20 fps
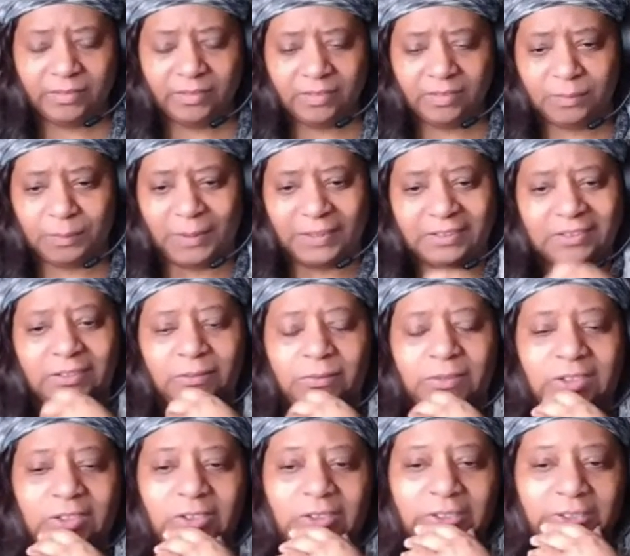Especially
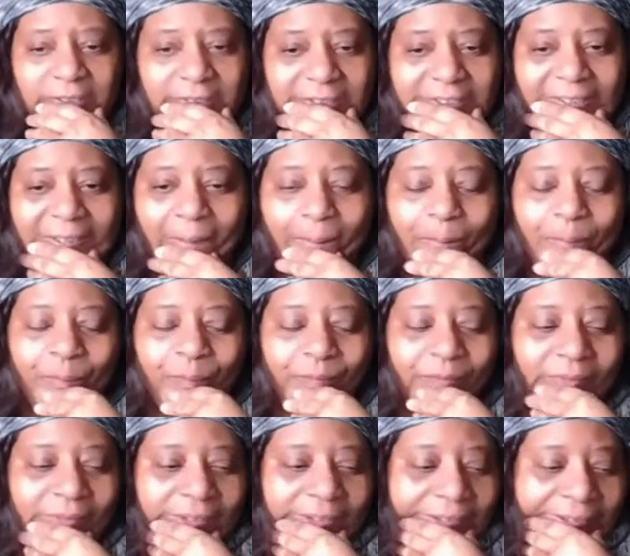when it's
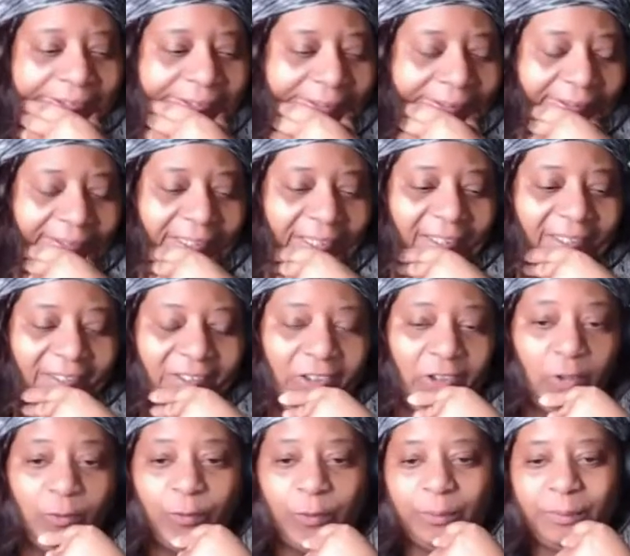
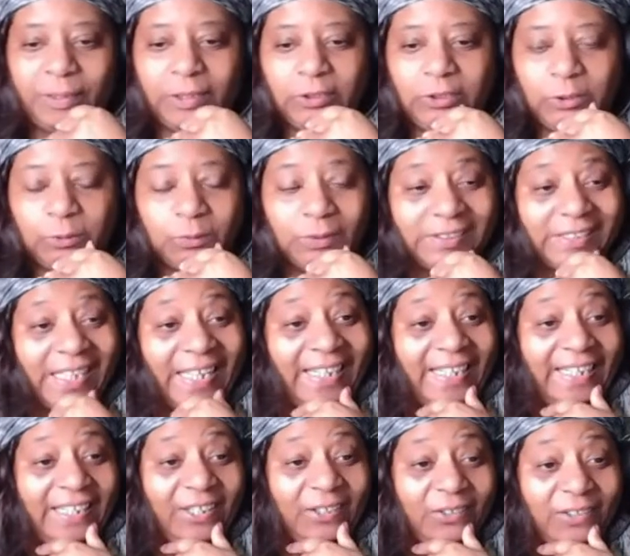you're familiar with that
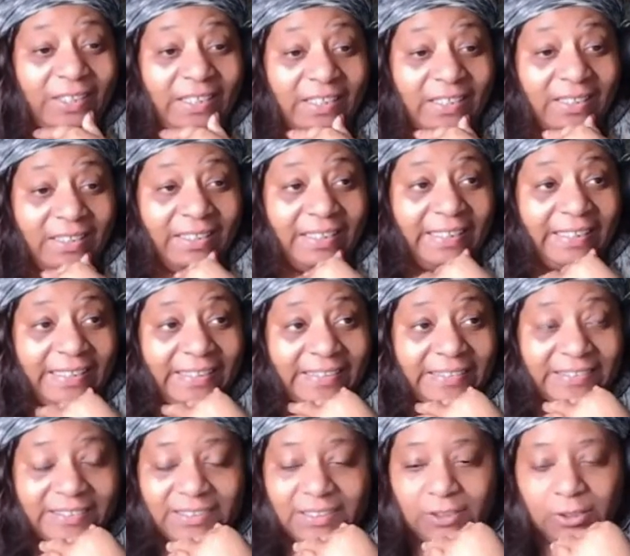area.
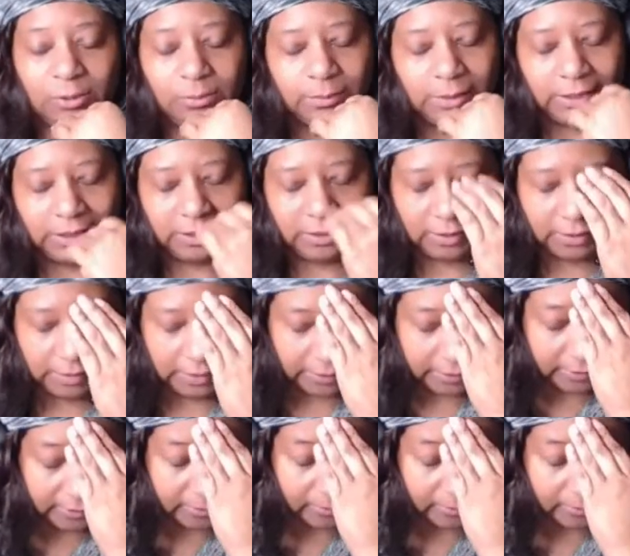And oh my God,